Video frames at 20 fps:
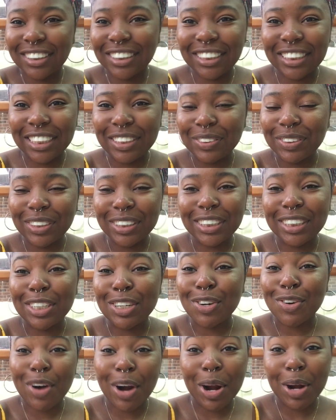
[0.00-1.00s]
she was just
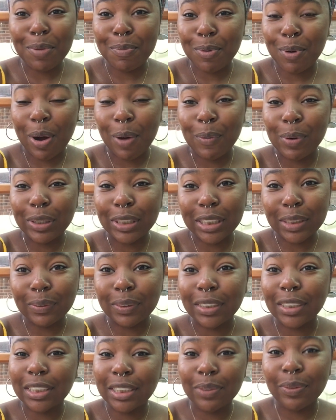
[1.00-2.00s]
incredible at what she
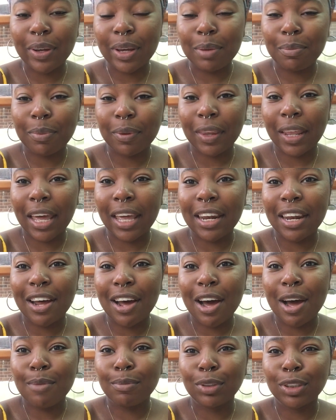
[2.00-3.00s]
was doing, but then
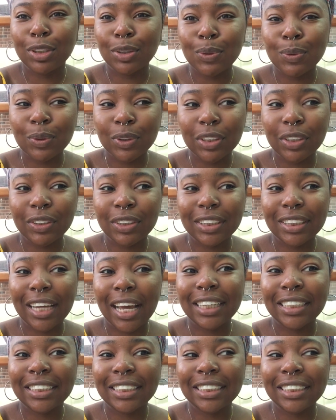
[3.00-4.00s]
she also just
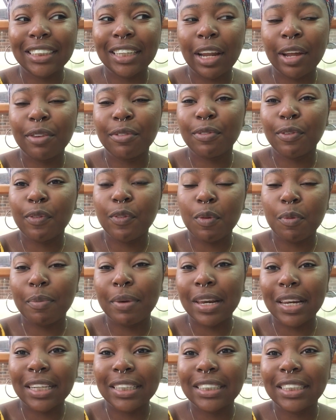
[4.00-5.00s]
has this like
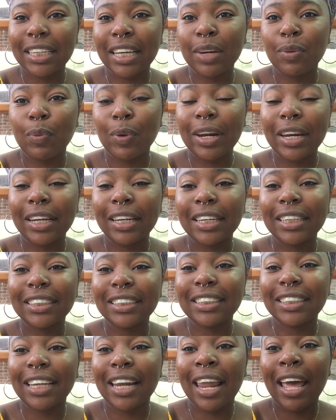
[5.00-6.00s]
vulnerability and
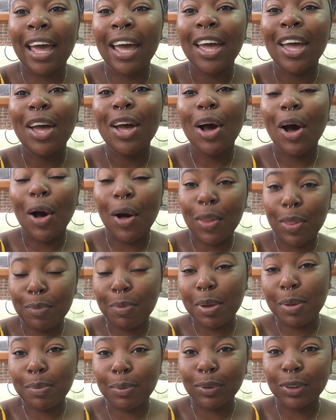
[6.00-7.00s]
willingness to let other
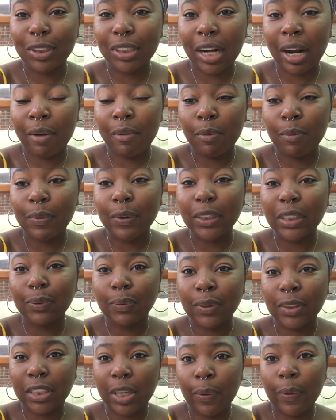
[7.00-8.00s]
people share on what
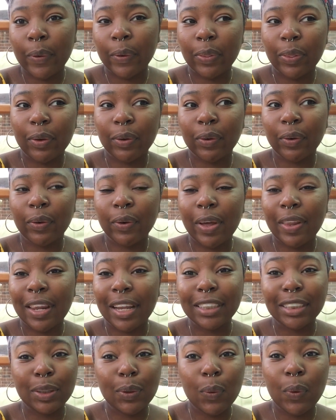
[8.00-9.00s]
she was going through, and
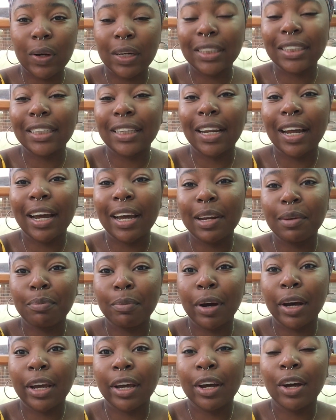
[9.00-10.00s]
that's a quality that I
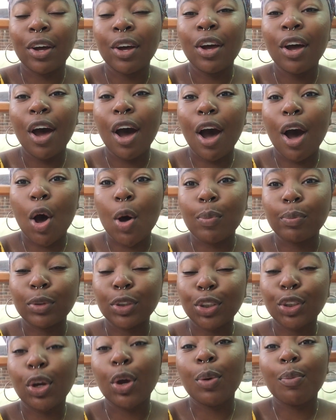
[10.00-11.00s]
admire
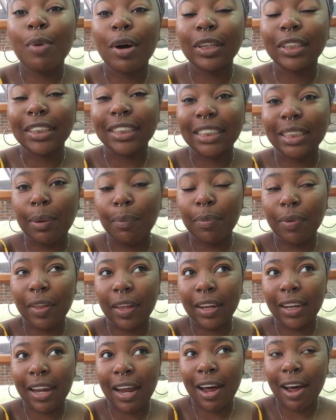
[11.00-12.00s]
so much, and
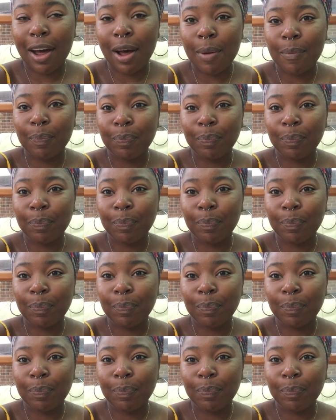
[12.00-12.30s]
something that